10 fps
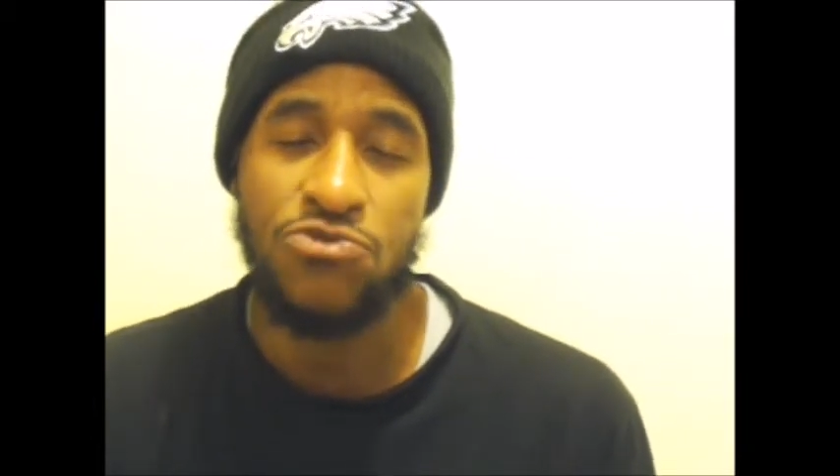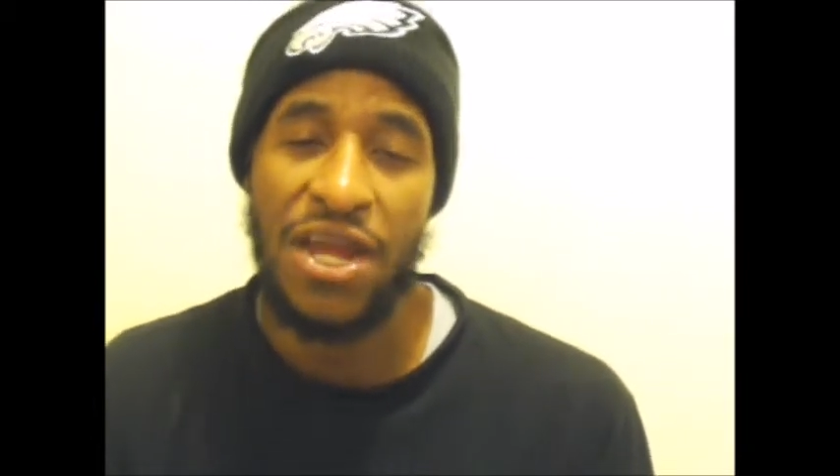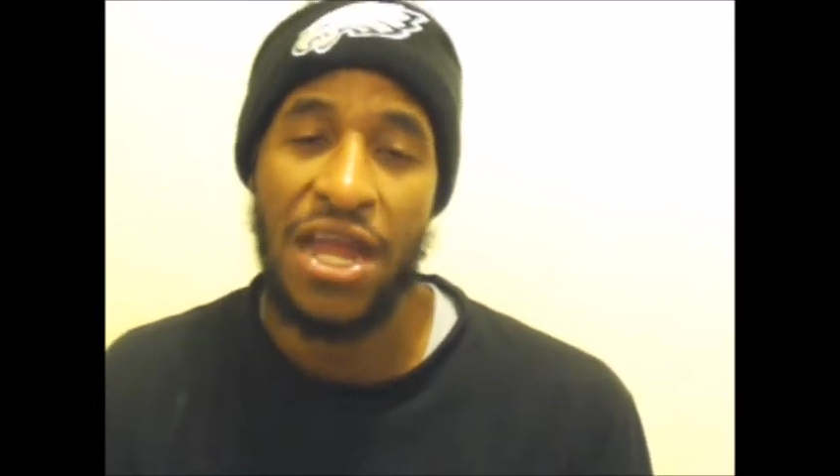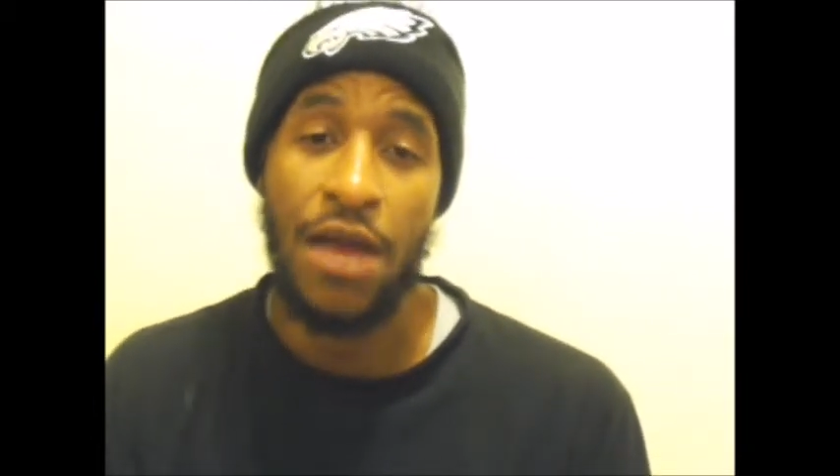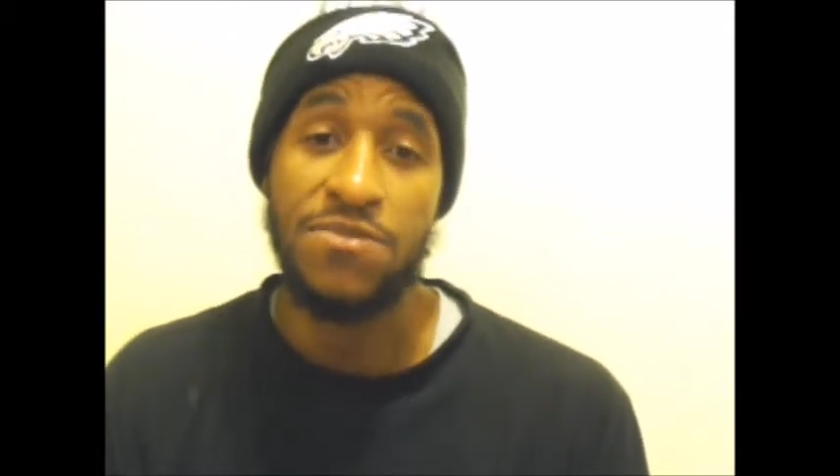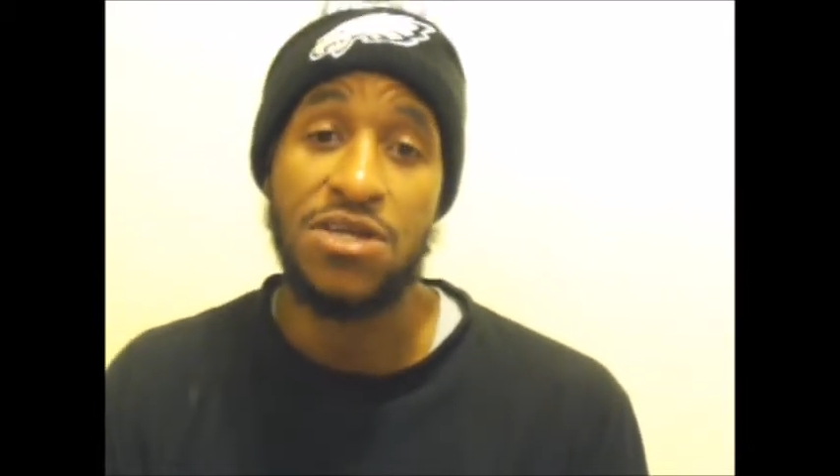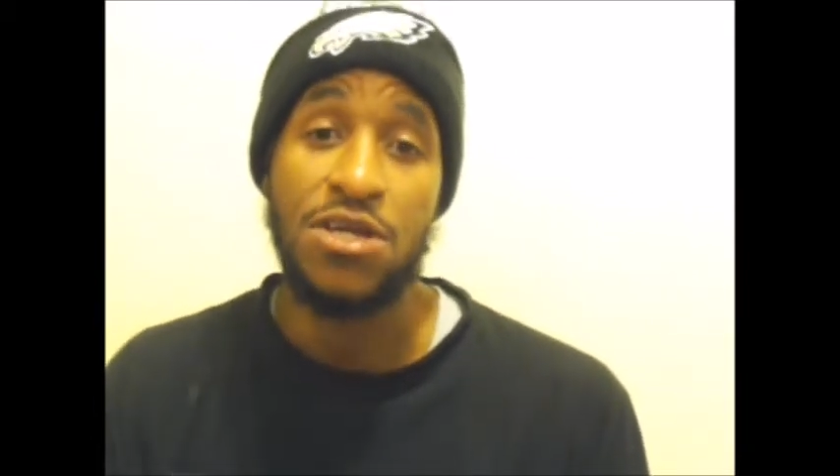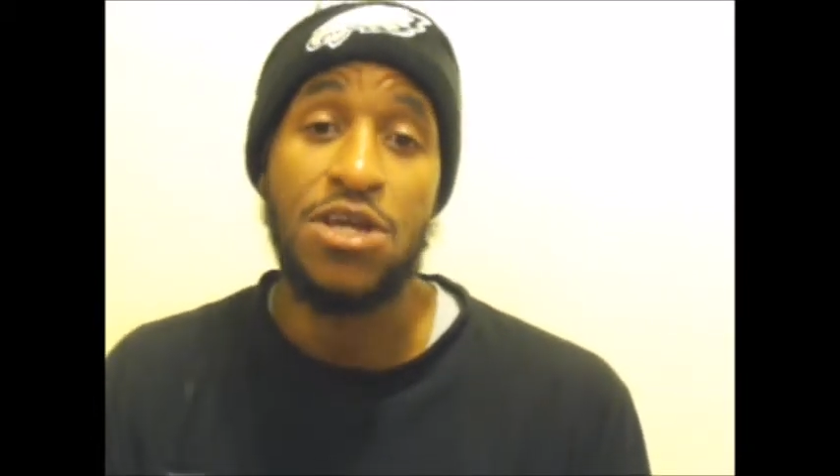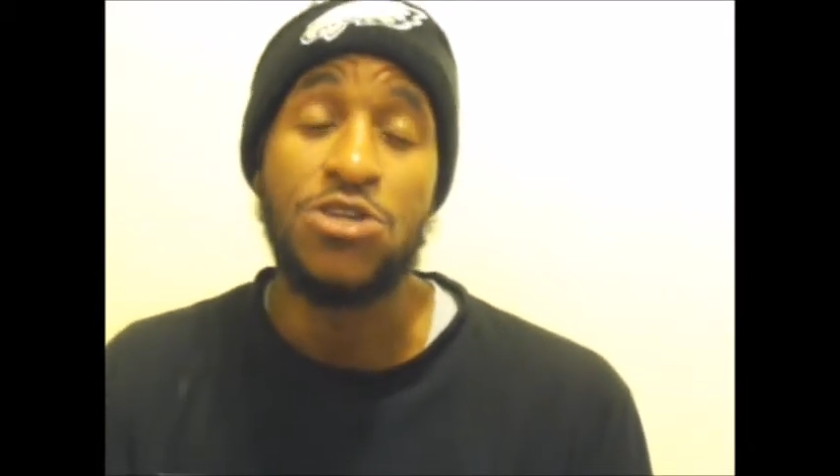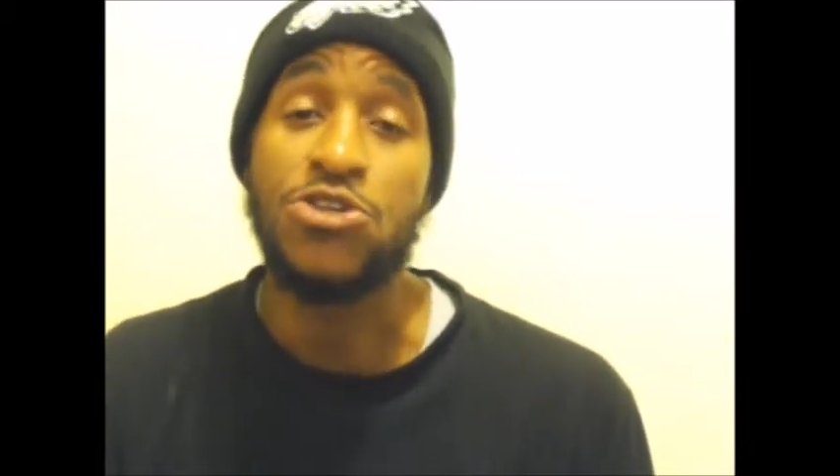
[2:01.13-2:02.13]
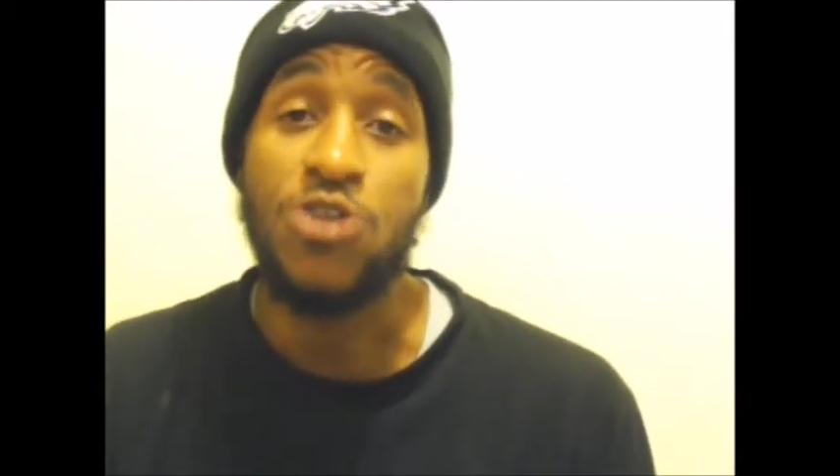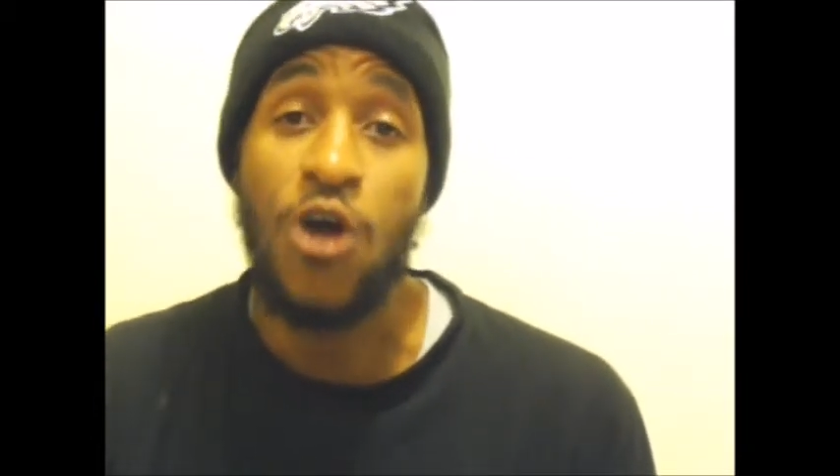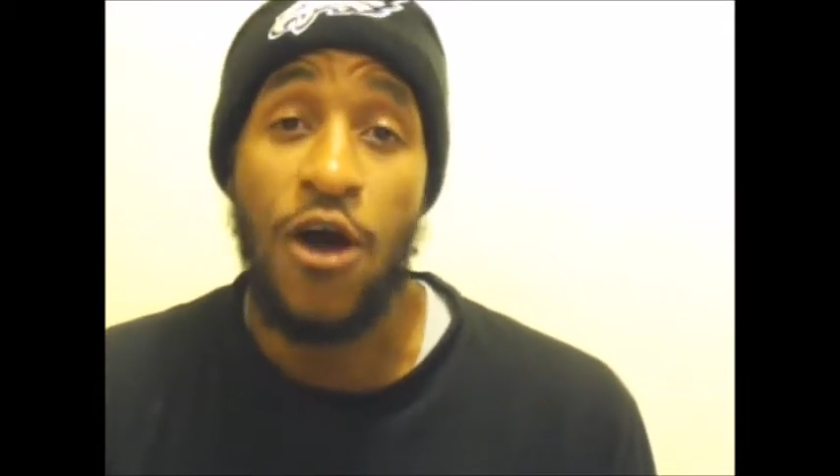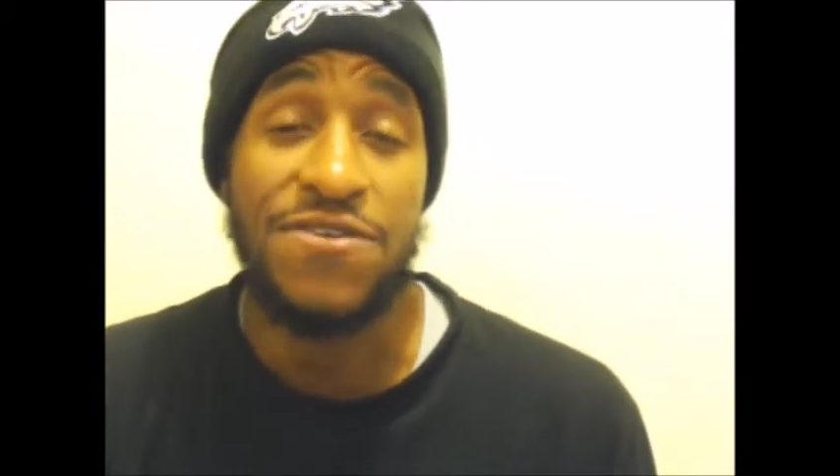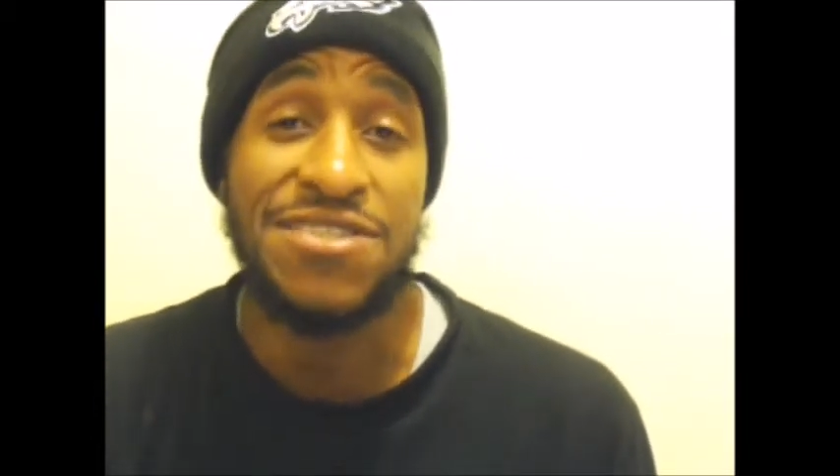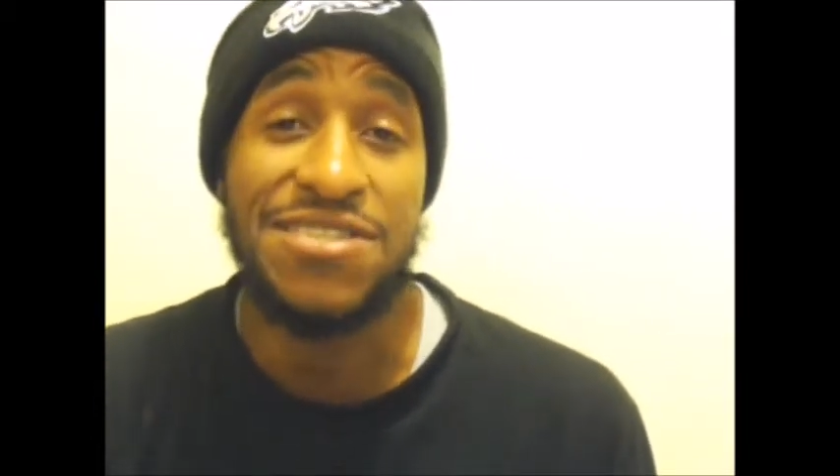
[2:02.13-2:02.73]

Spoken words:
Rams. The Dolphins